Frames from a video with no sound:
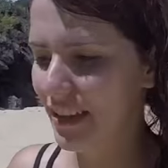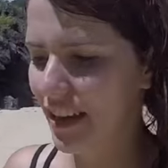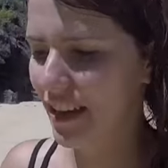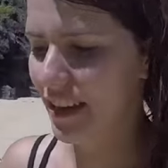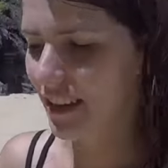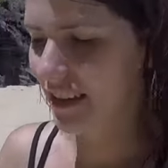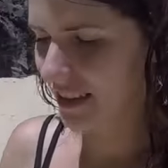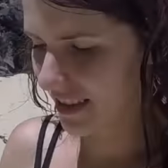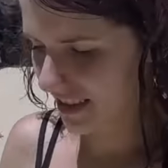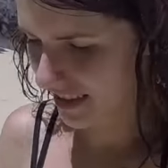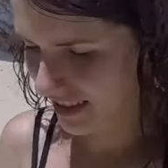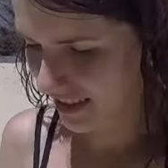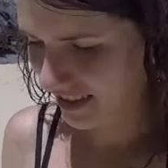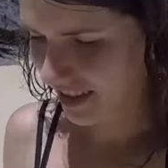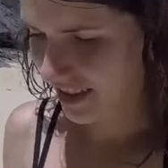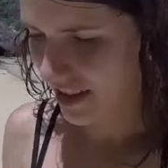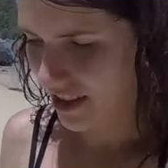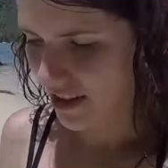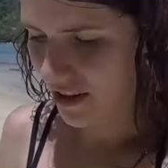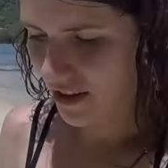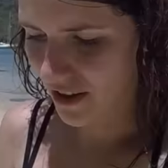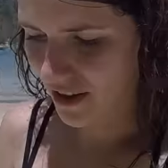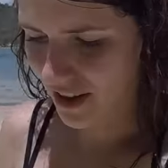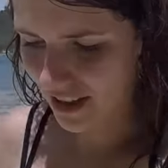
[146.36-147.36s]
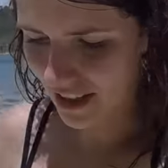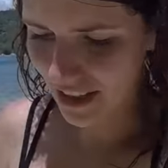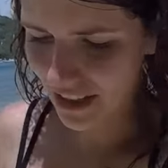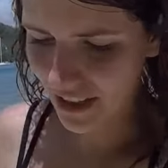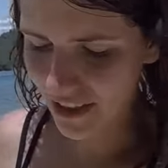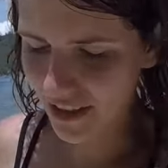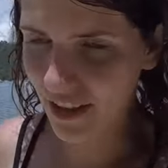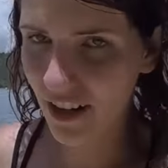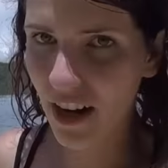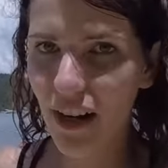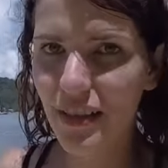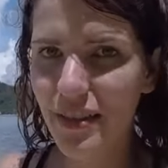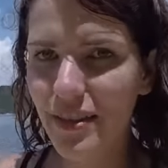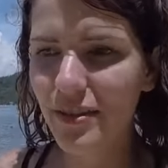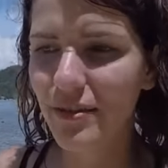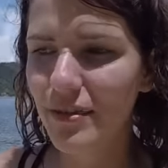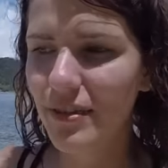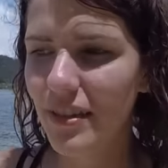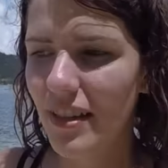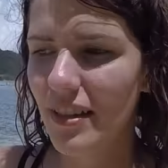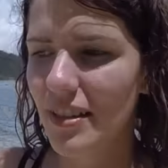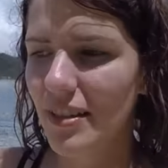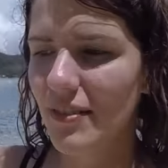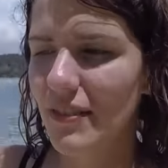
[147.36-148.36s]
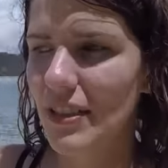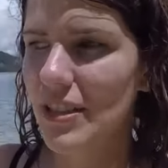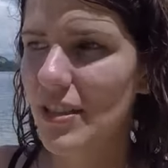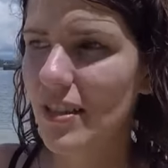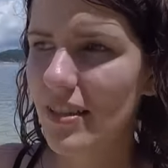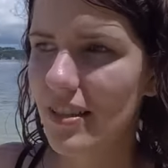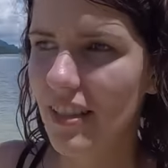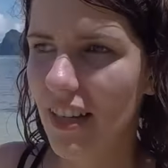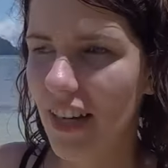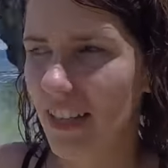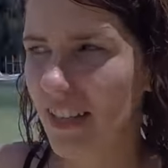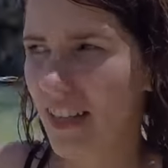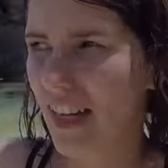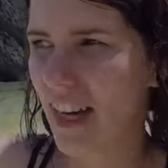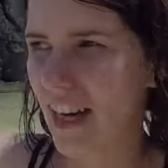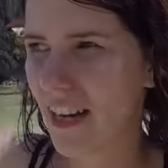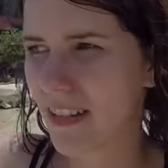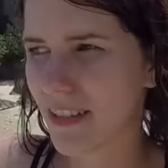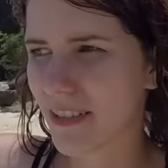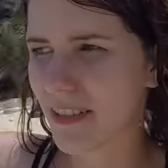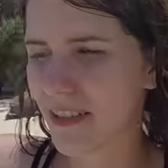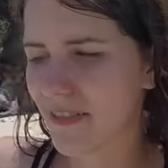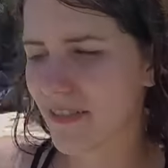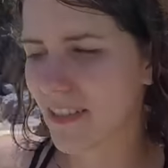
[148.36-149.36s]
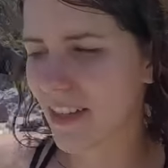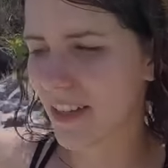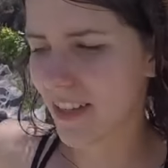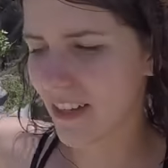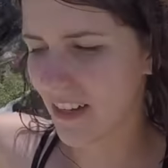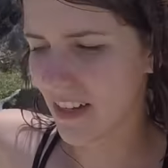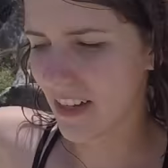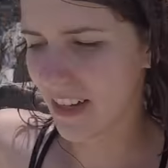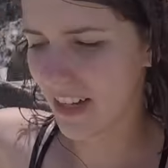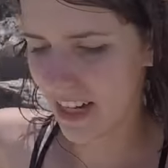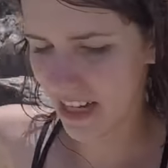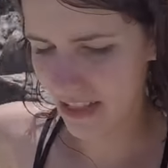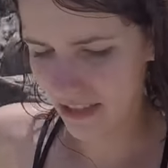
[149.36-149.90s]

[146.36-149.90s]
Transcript: that earlier. As soon as we just got out of the kayak,